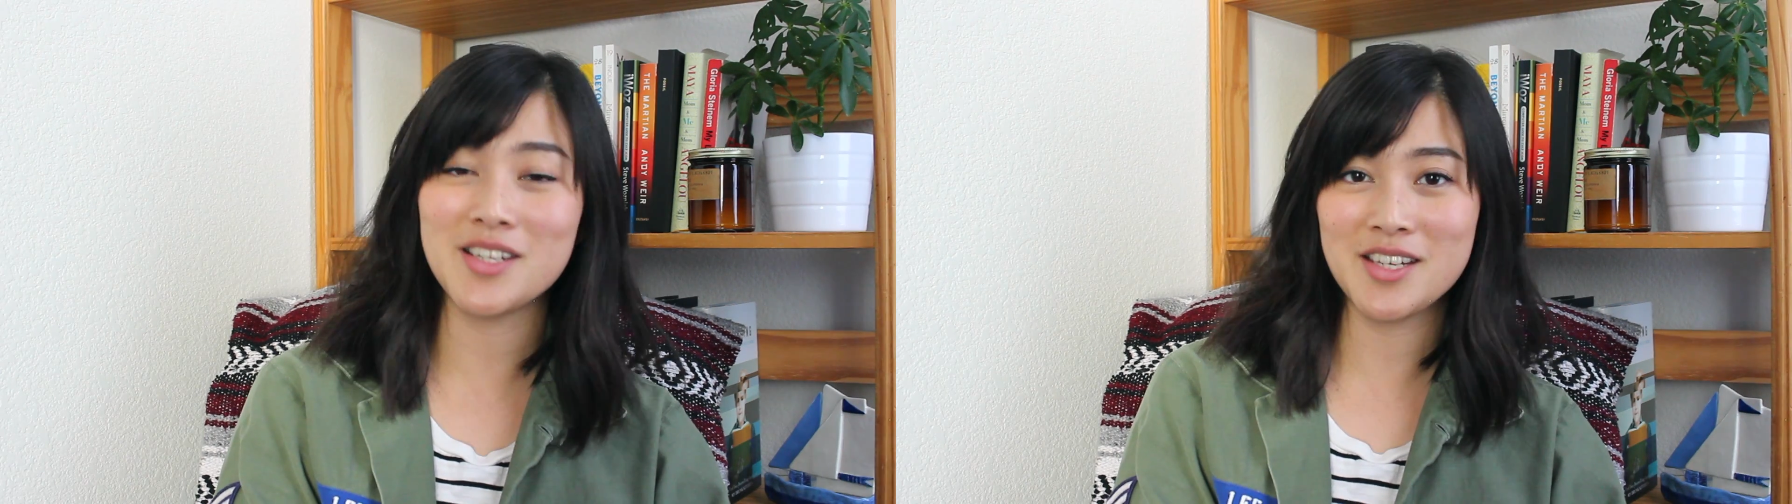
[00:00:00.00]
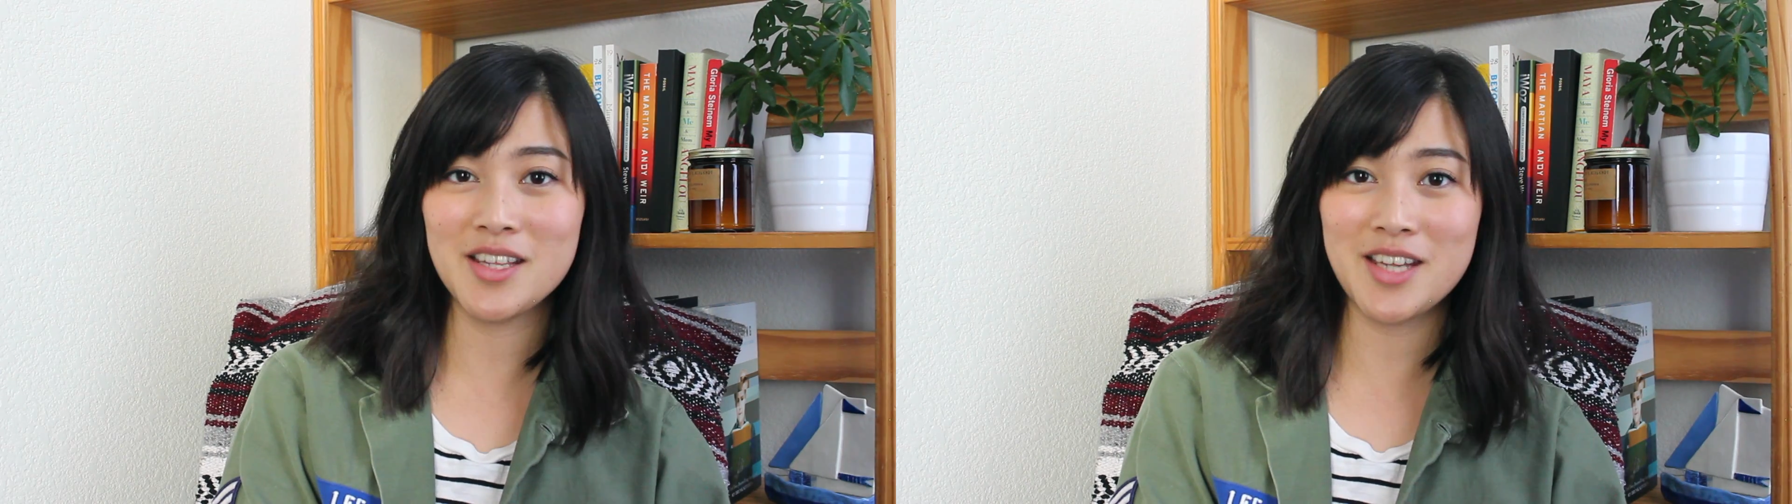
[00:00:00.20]

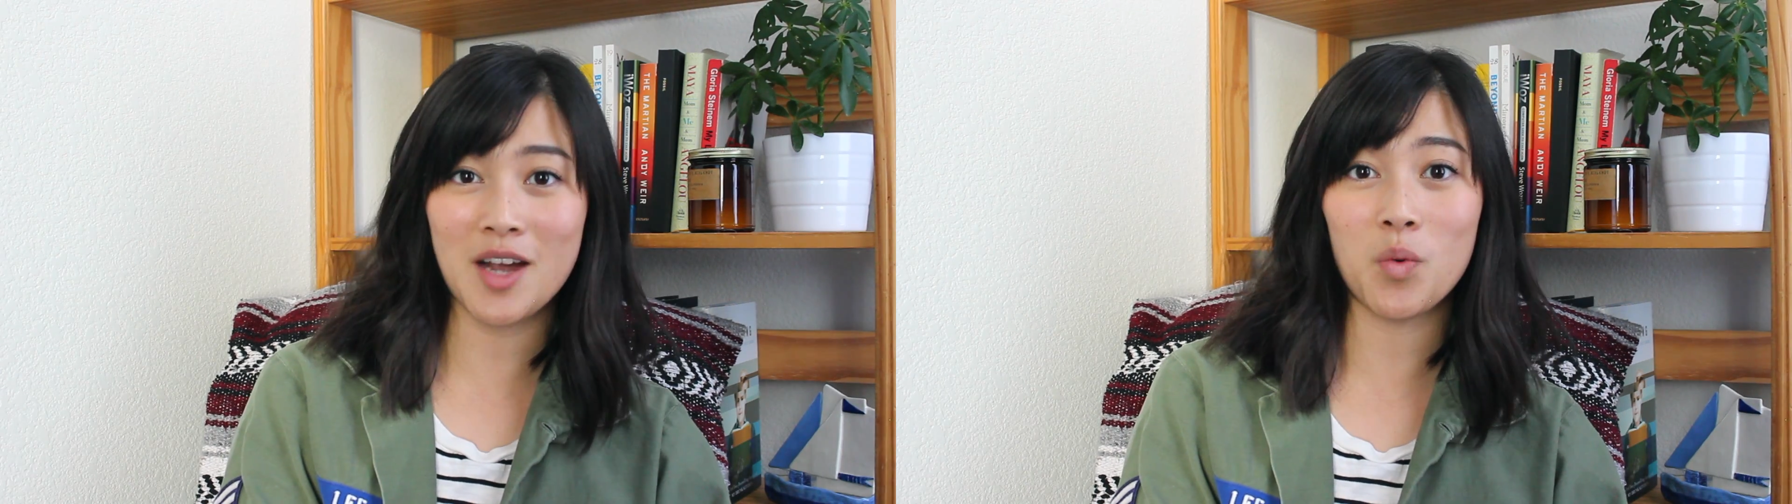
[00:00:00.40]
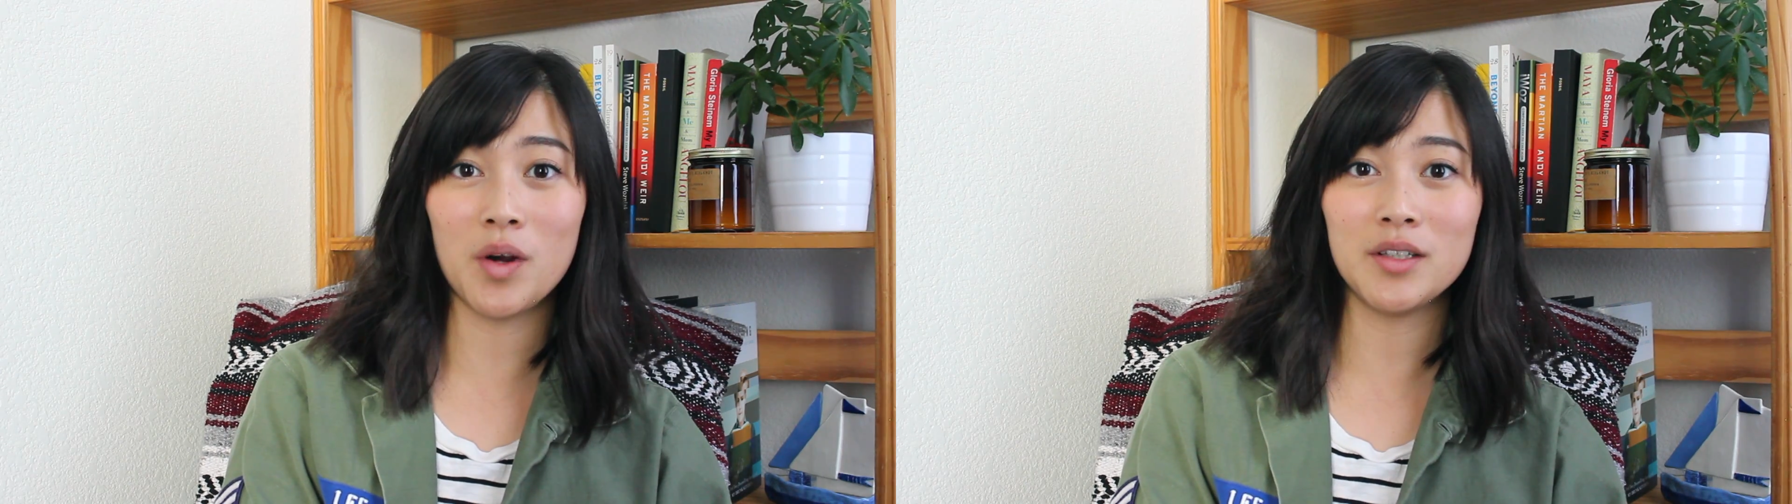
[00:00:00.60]
into the
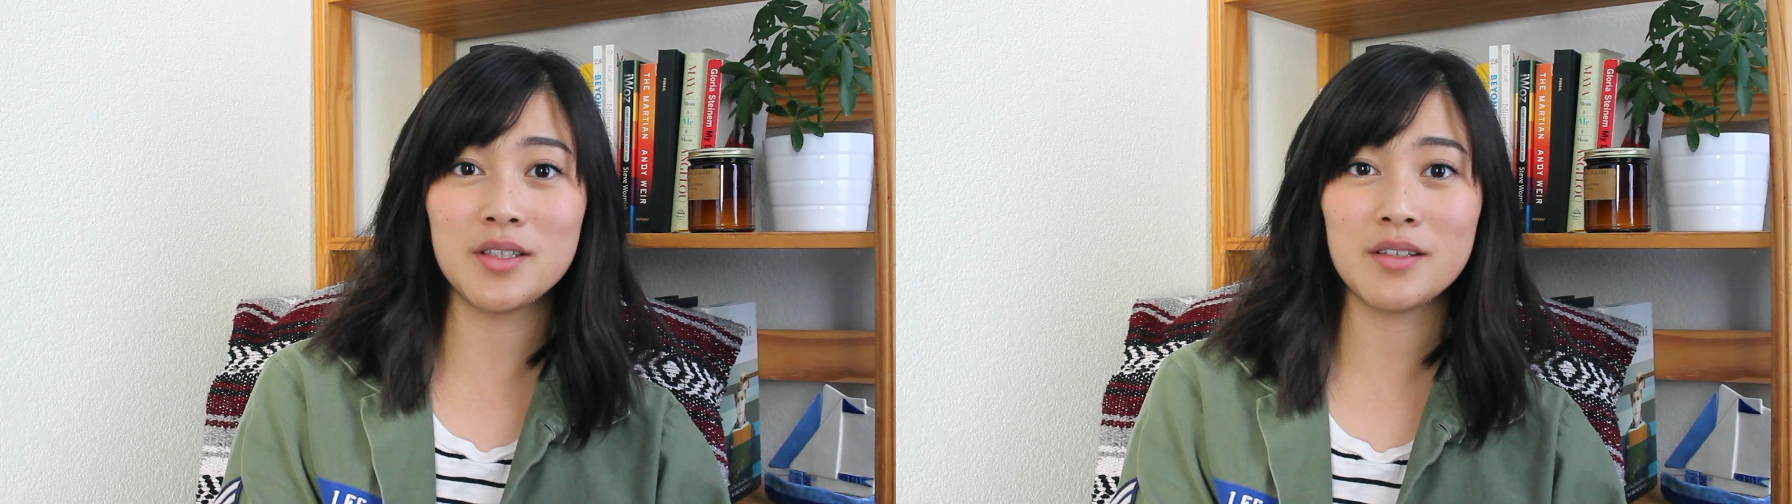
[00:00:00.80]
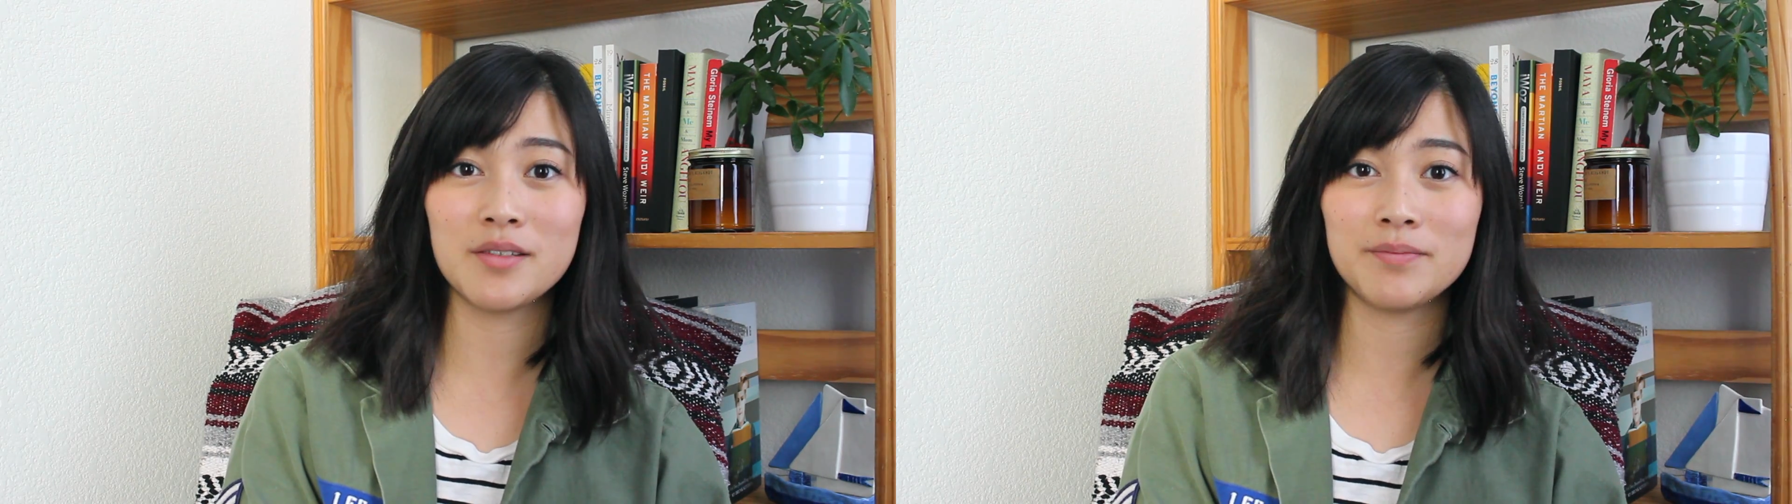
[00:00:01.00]
tech world.